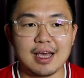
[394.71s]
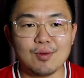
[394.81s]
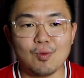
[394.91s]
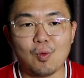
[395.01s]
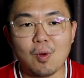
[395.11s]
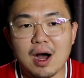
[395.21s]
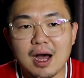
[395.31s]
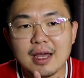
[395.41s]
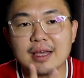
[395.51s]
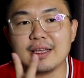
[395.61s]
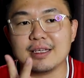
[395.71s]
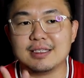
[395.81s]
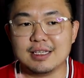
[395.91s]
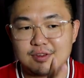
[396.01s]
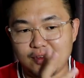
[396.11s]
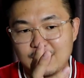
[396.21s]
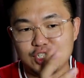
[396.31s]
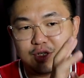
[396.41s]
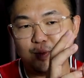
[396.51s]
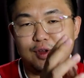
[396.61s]
And why is this
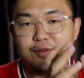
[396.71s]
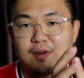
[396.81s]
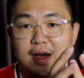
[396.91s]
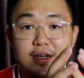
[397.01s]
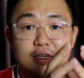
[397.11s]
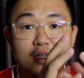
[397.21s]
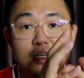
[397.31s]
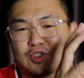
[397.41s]
relationship with your father